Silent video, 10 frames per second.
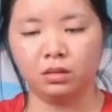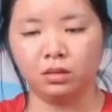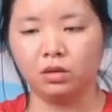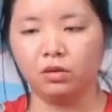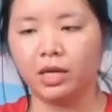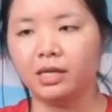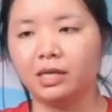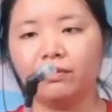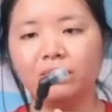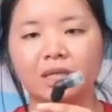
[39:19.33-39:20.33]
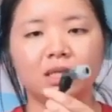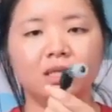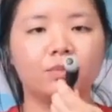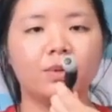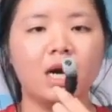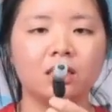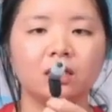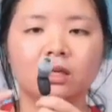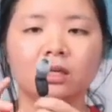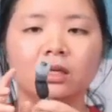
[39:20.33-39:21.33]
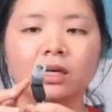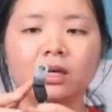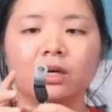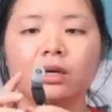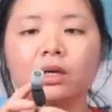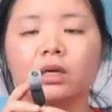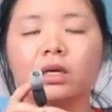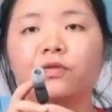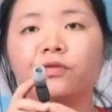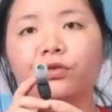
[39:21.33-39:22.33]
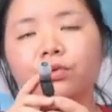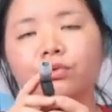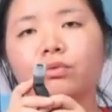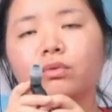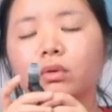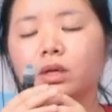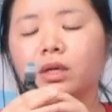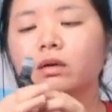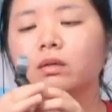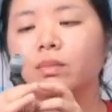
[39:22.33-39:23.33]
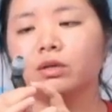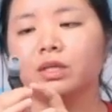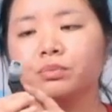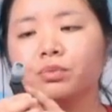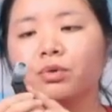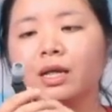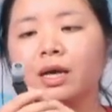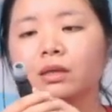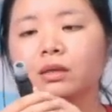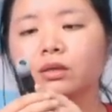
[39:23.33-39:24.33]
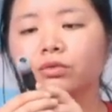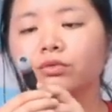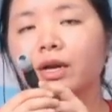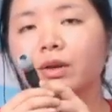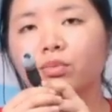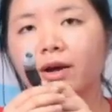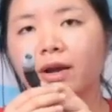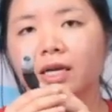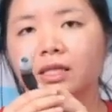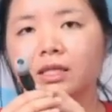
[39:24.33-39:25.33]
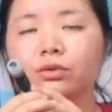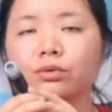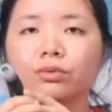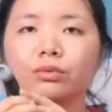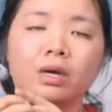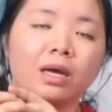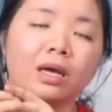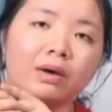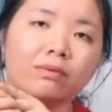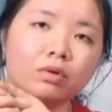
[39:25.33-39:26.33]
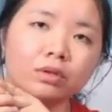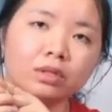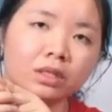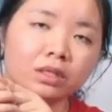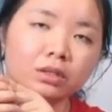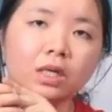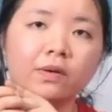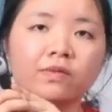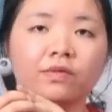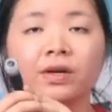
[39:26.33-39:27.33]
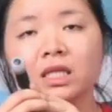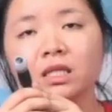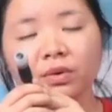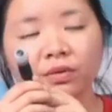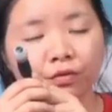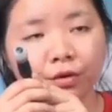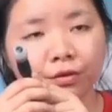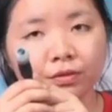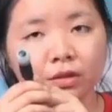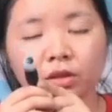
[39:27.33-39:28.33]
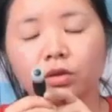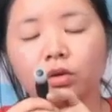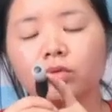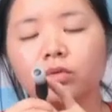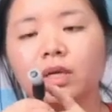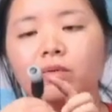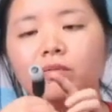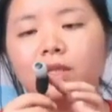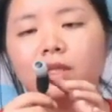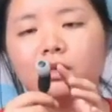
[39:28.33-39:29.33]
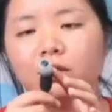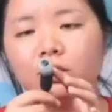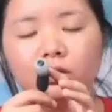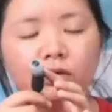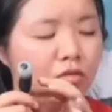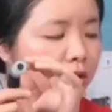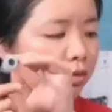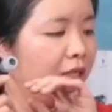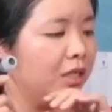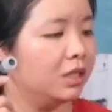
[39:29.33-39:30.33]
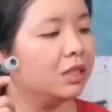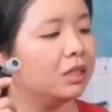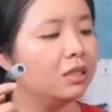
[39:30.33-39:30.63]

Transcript: Okay, let me see this part. If you learn about this product, the running products, you have ordered the soft flask before you even know what the nozzle is.